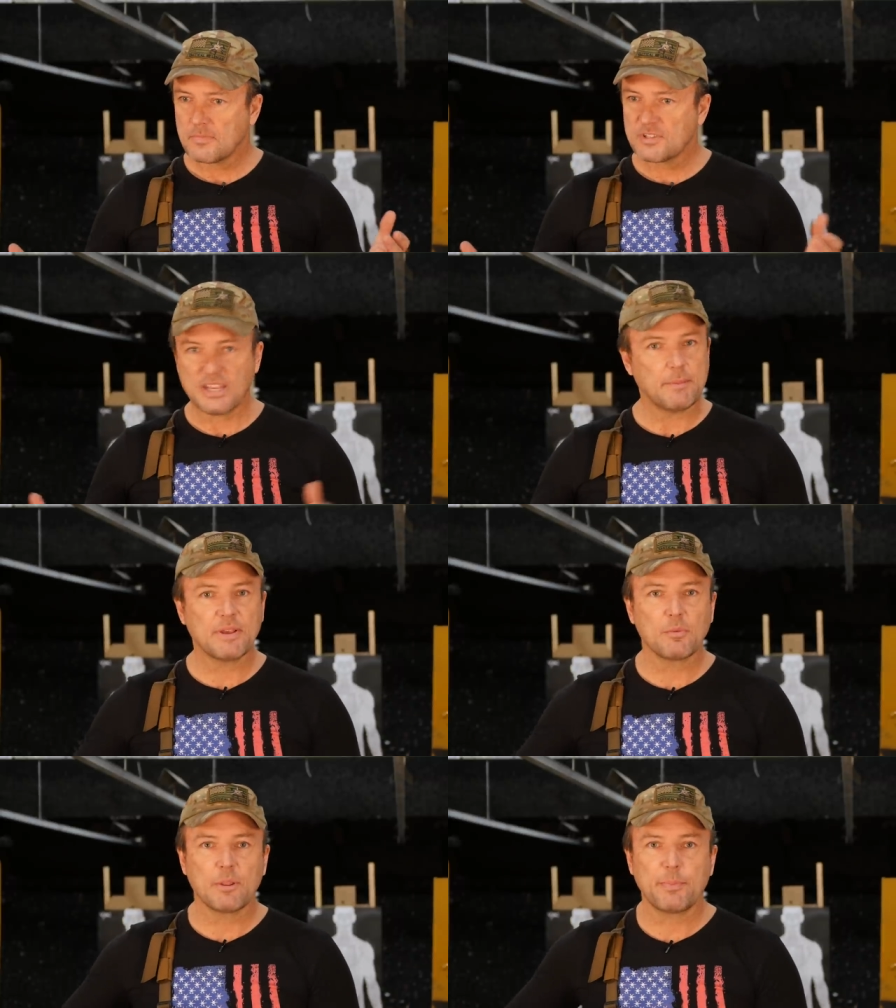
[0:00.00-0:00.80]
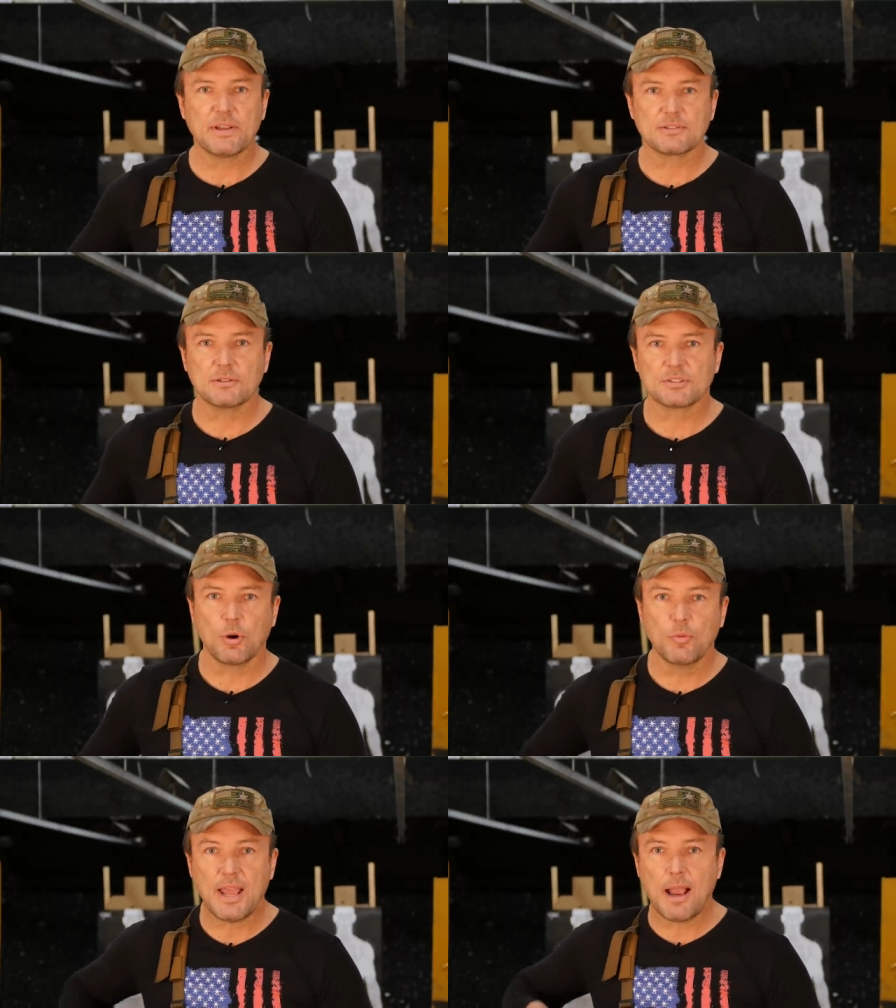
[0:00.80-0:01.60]
Same thing with a pistol.
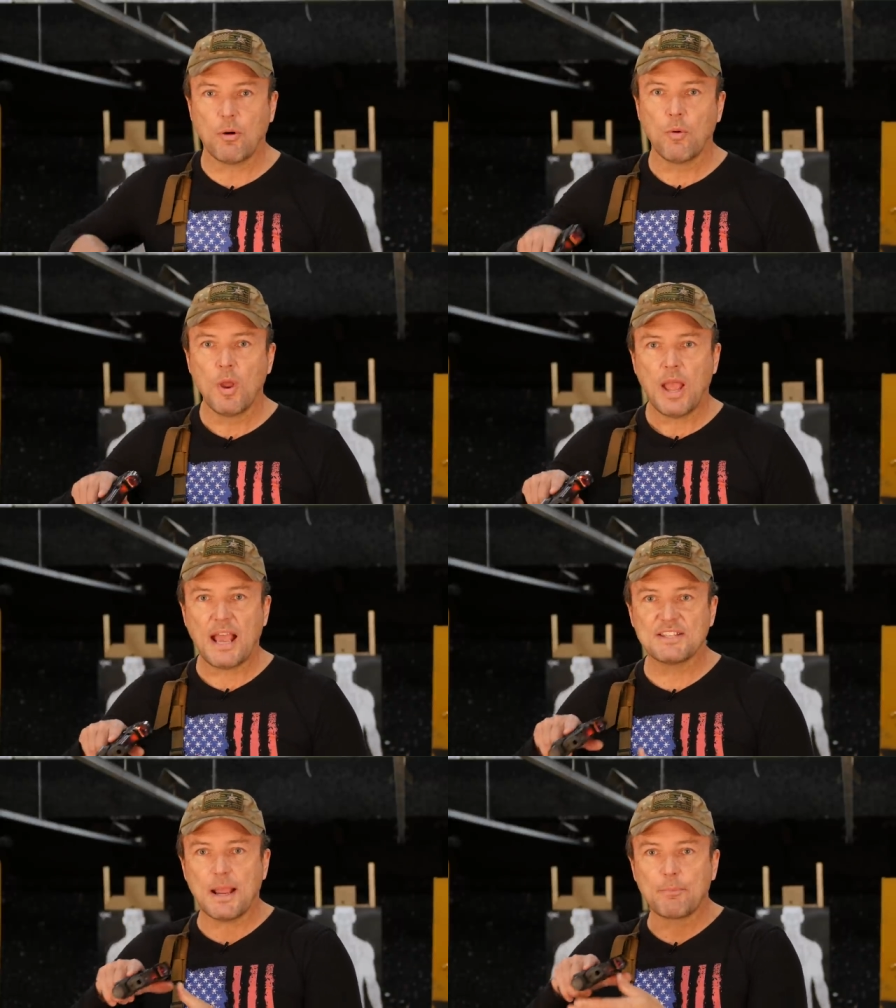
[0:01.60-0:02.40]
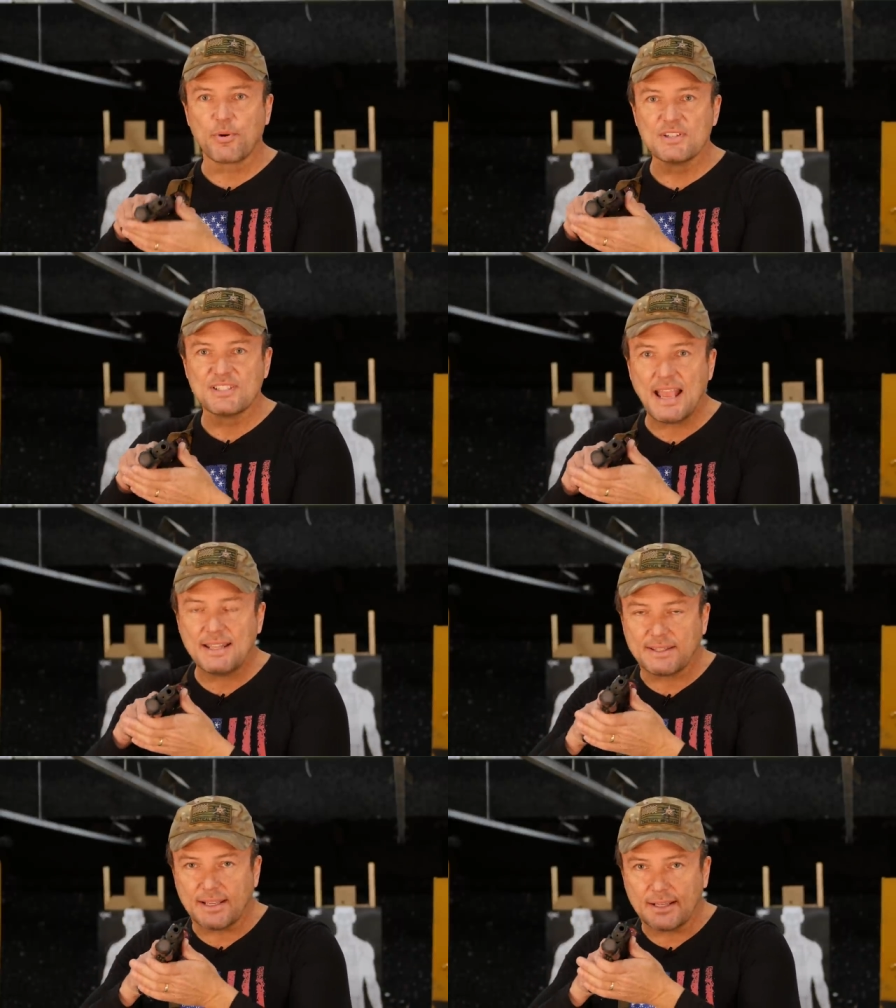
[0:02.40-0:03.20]
So now, as I'm
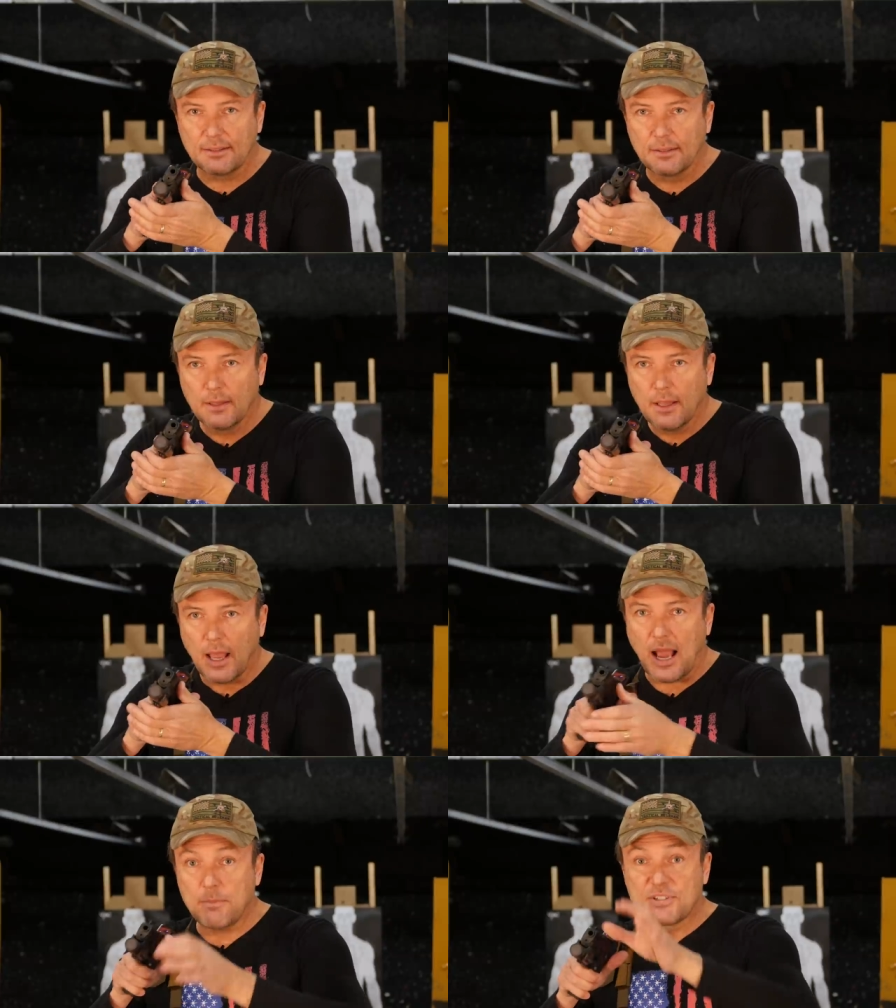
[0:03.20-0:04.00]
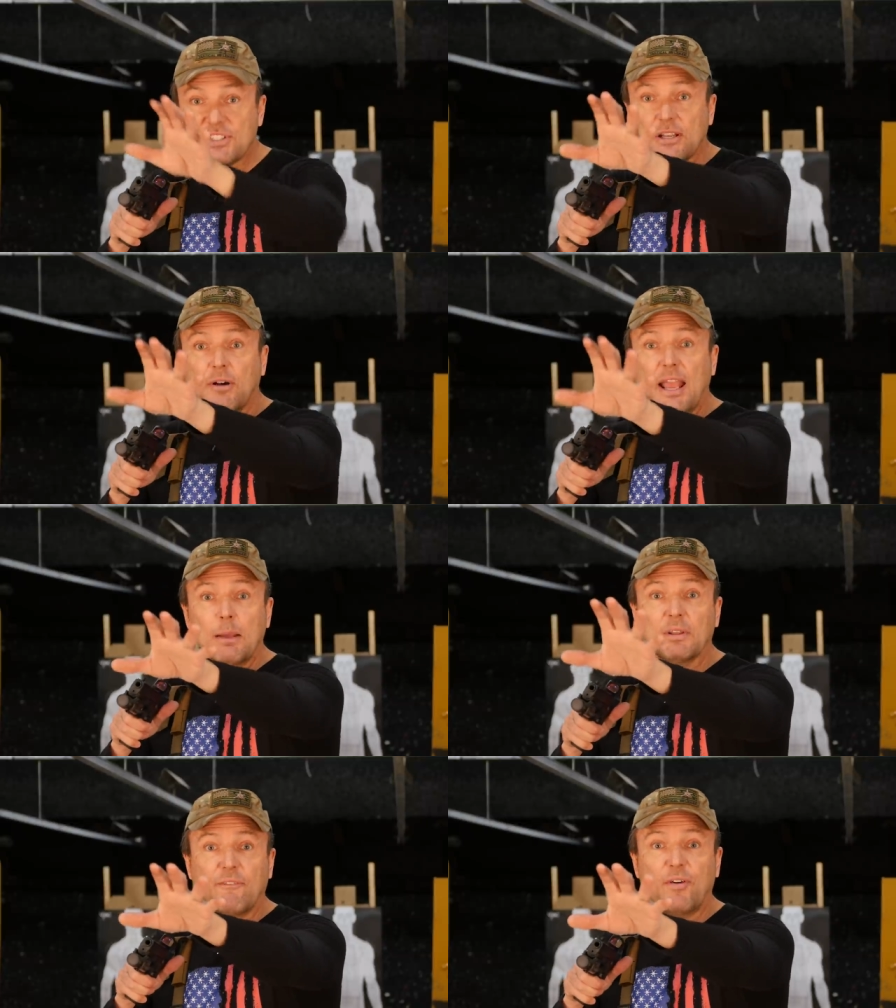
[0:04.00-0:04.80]
presenting, I'm still
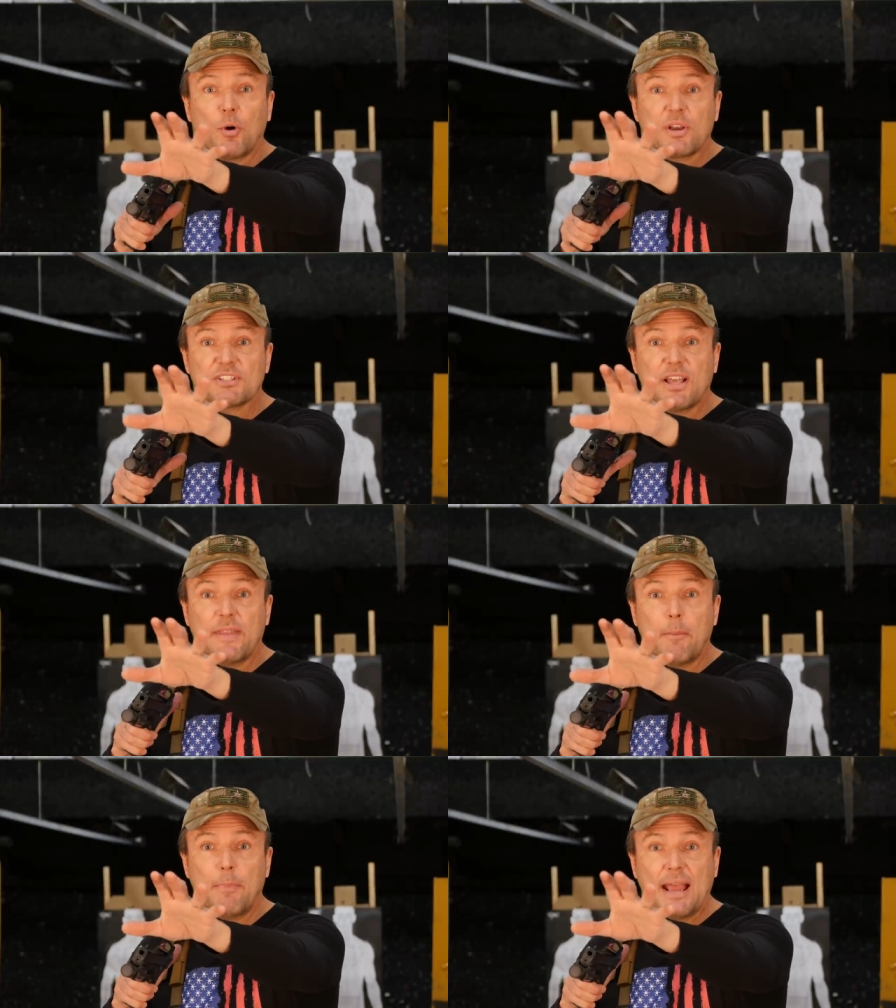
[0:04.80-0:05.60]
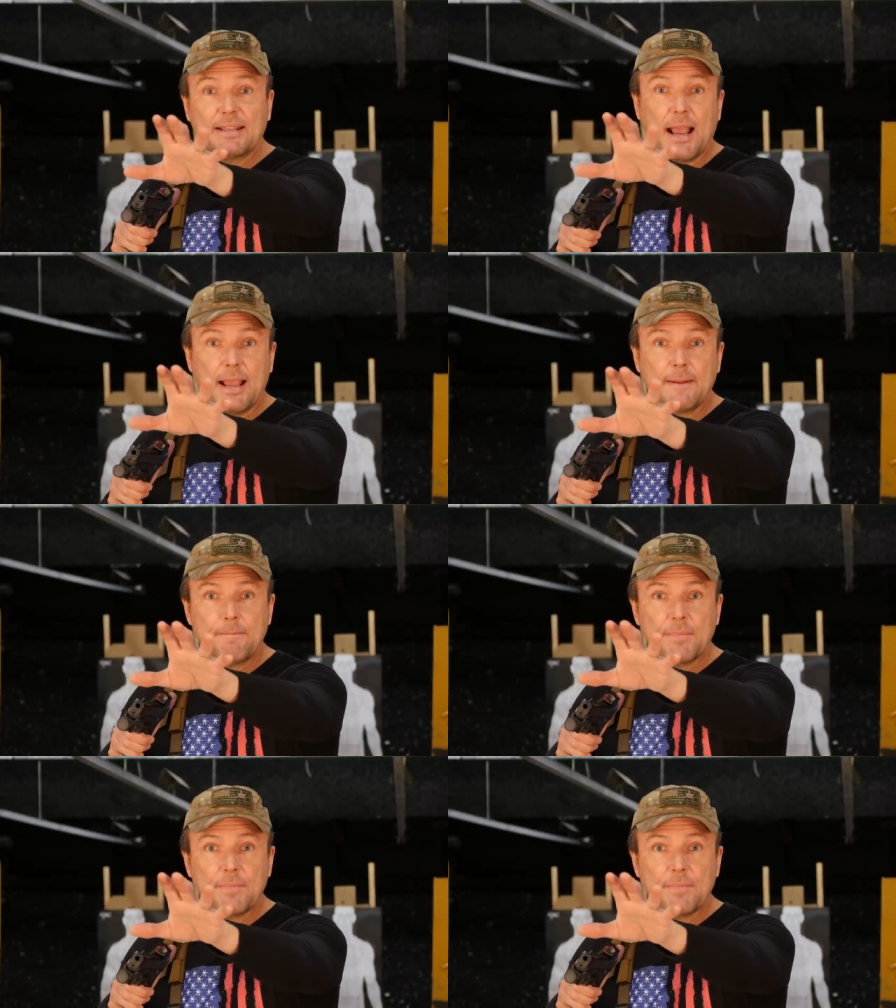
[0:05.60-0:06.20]
able to focus on that bad guy.